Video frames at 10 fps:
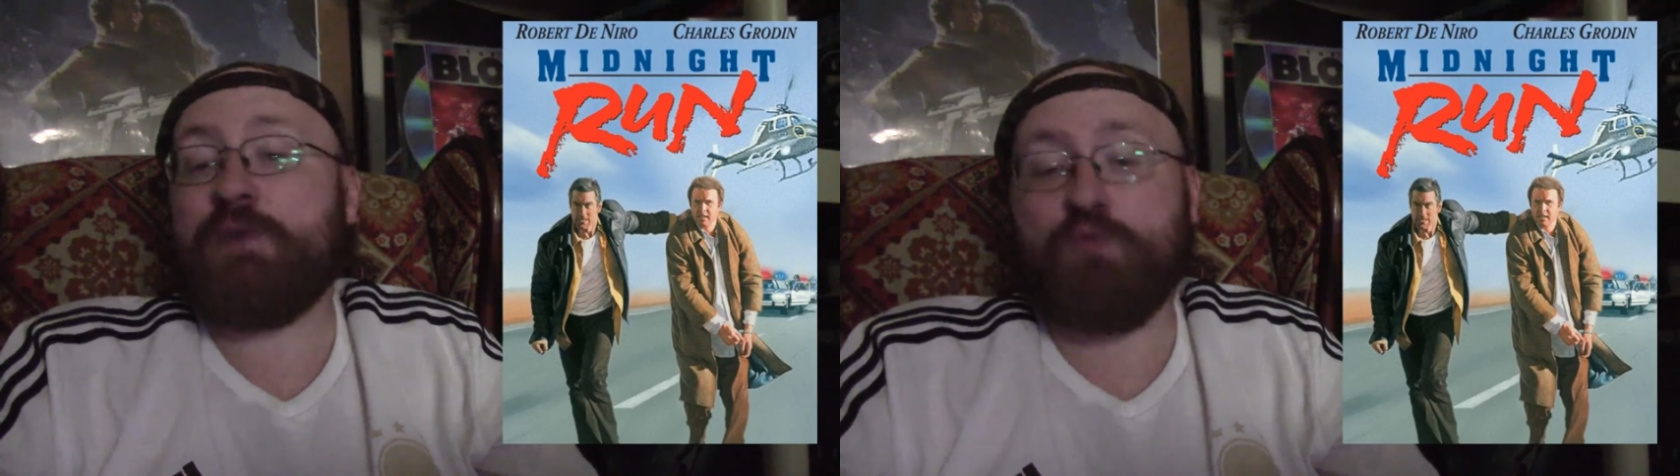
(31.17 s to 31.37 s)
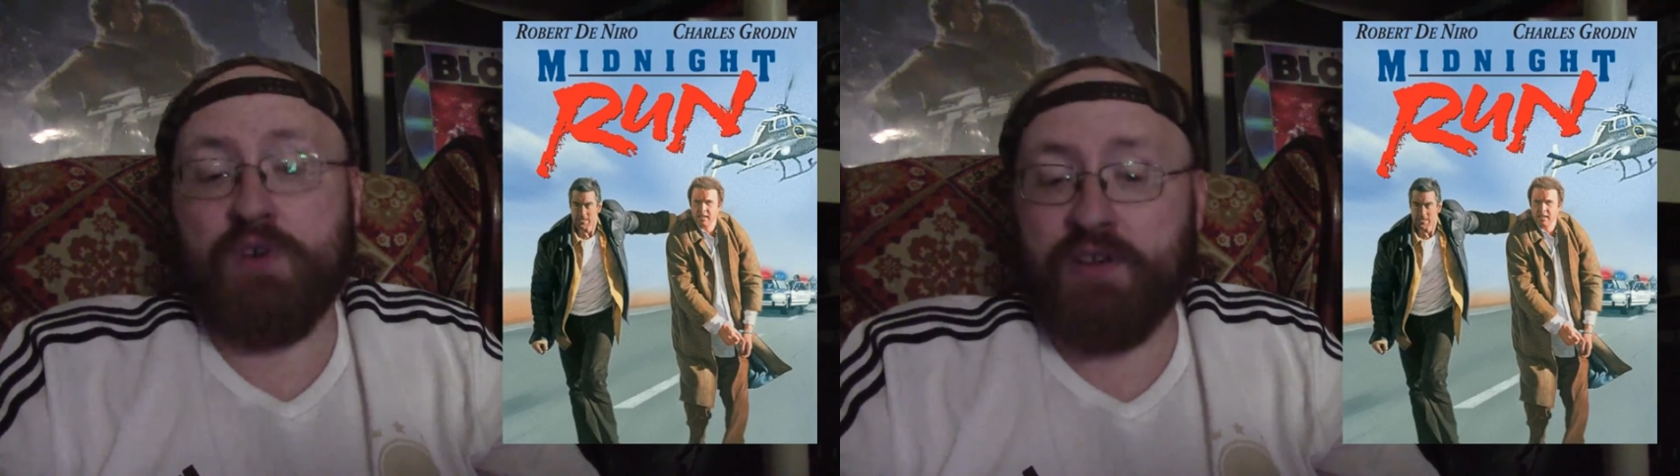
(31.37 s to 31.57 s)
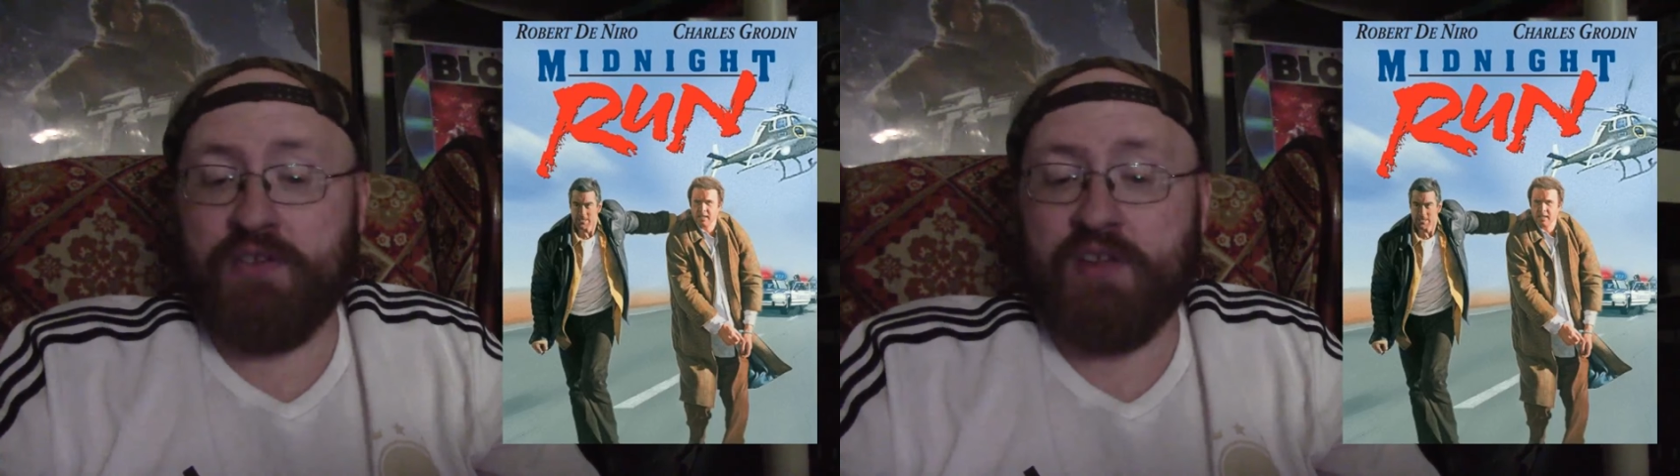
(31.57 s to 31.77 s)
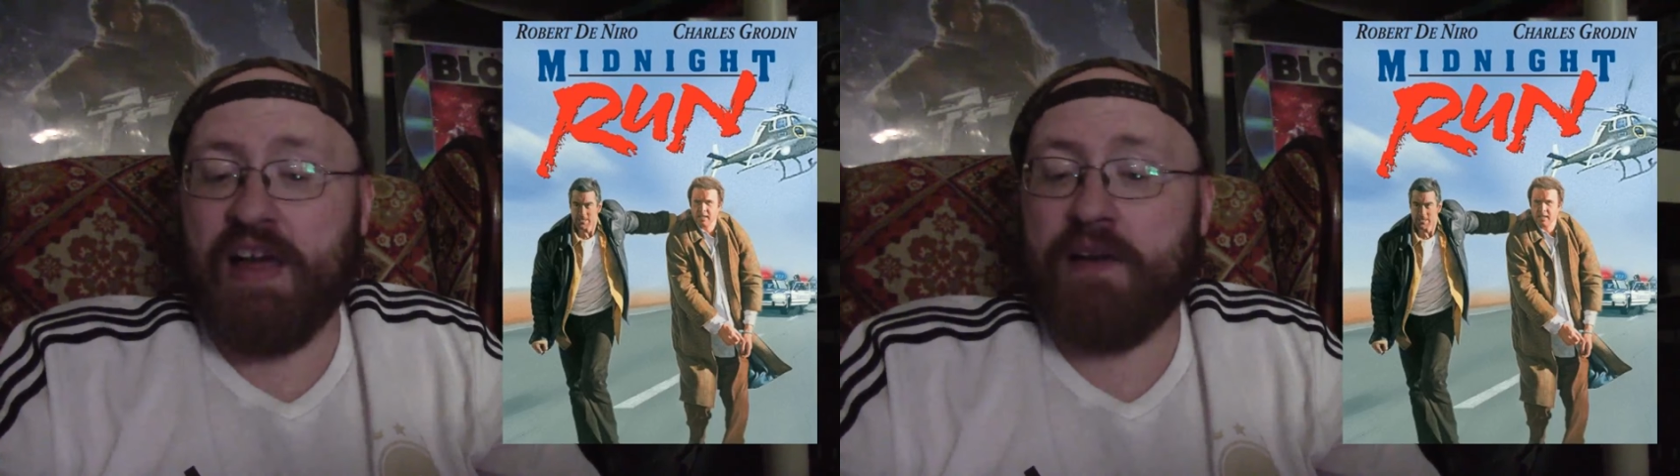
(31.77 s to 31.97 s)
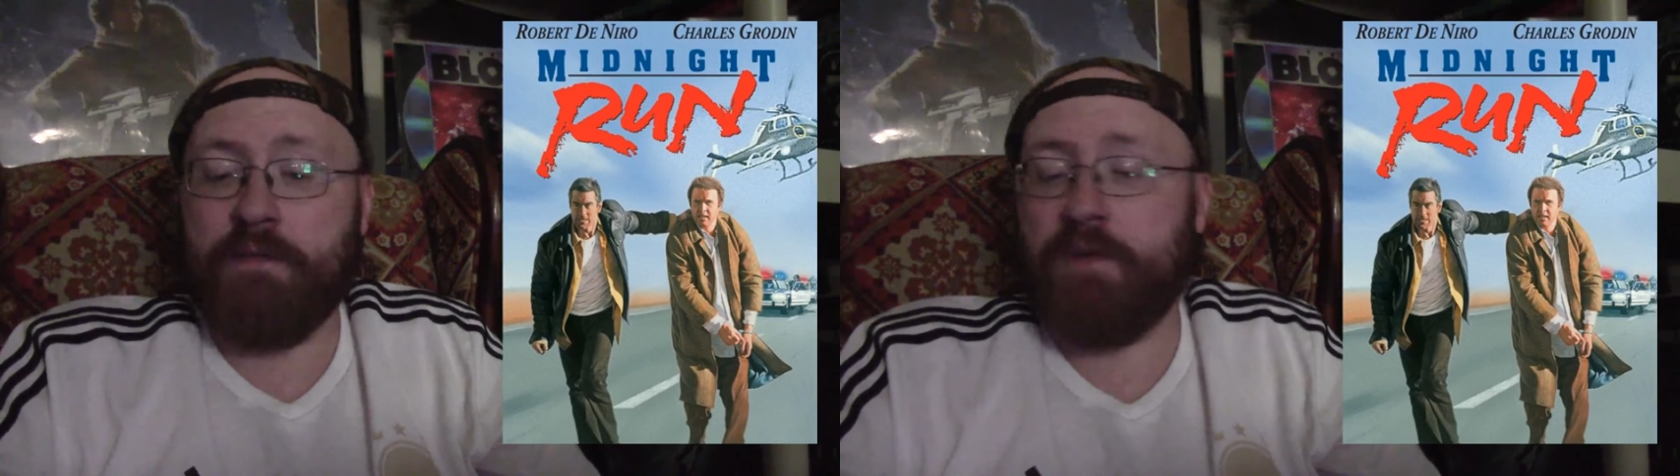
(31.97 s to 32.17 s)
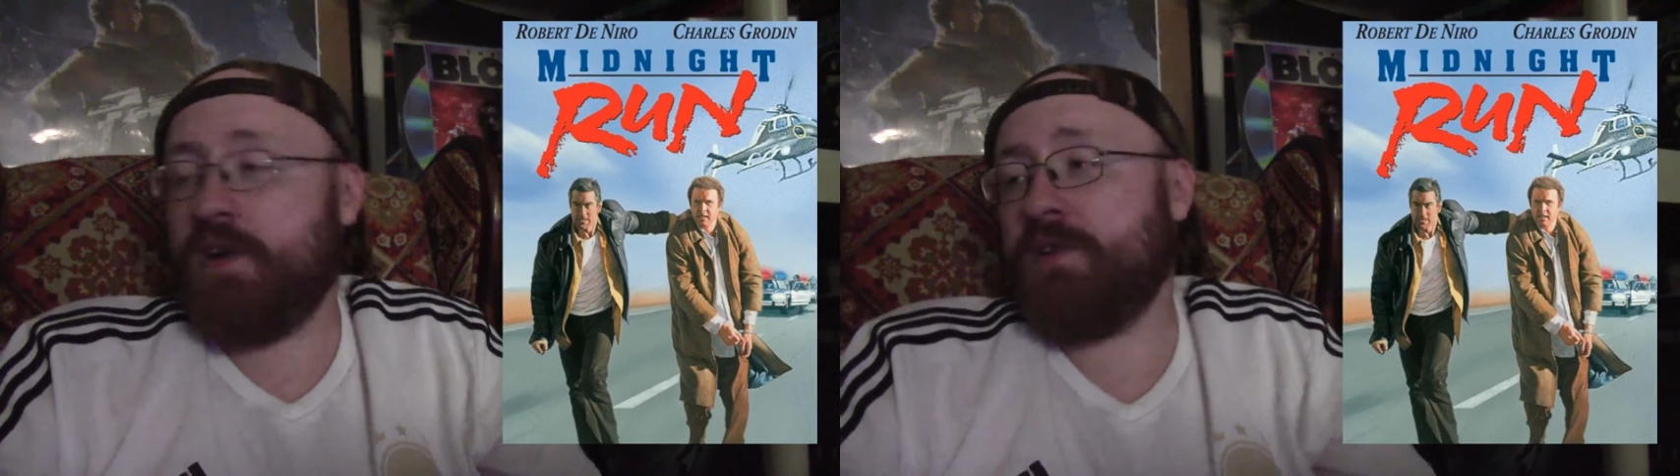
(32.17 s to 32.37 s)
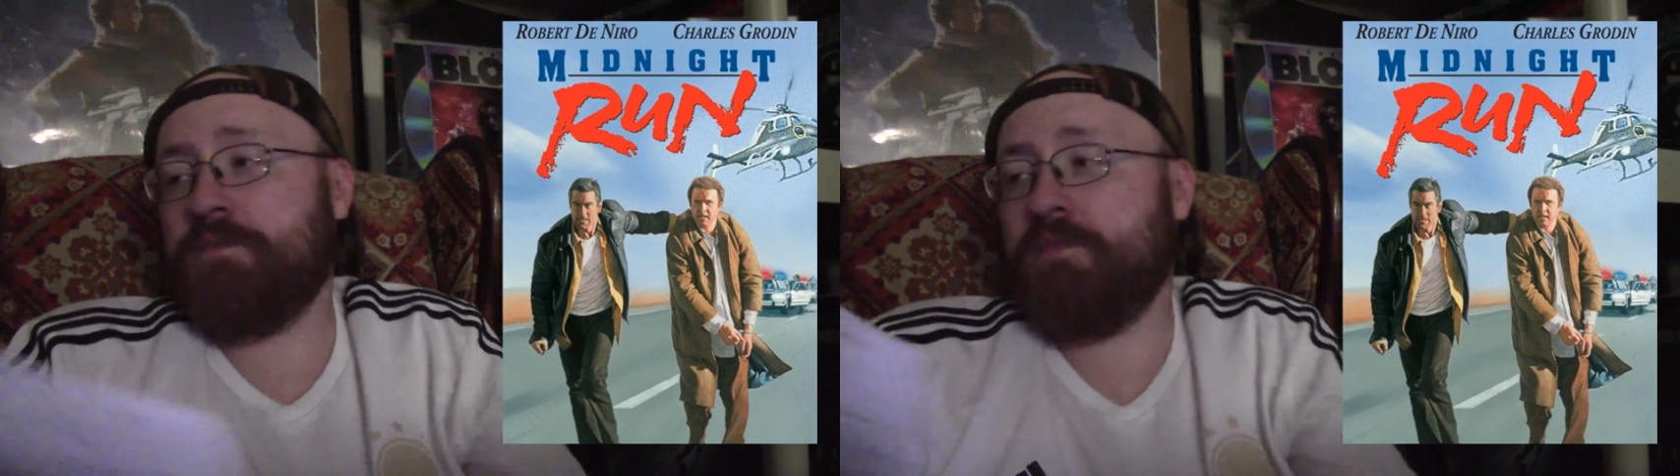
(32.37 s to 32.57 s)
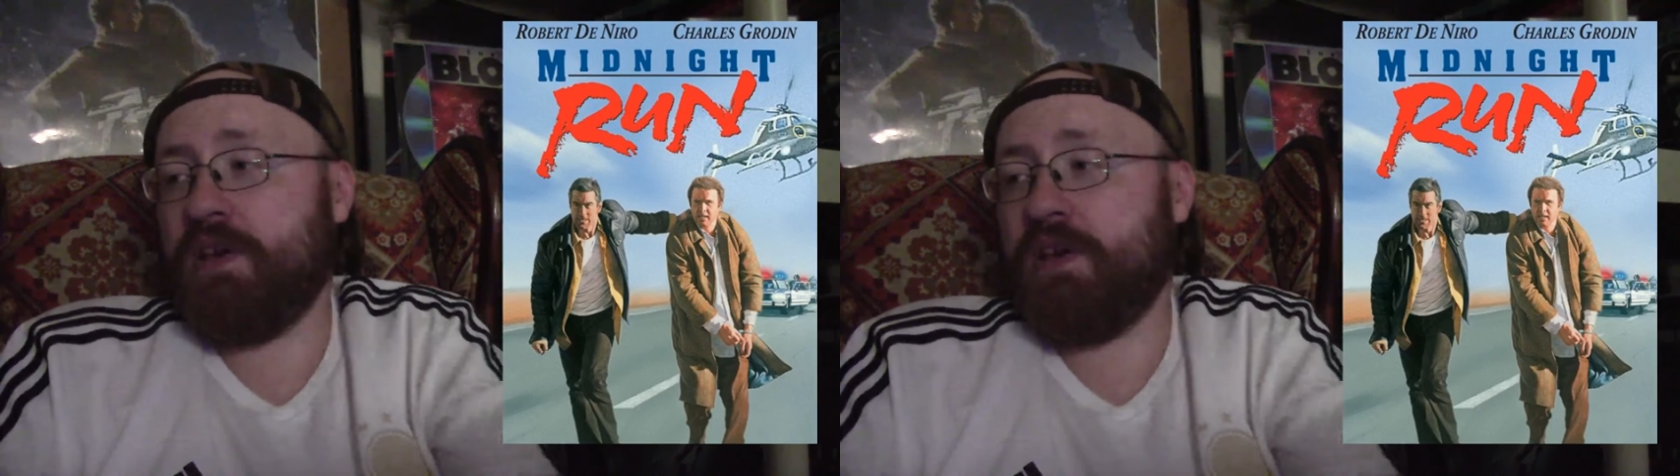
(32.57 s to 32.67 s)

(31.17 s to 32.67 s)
Run is a lot of fun.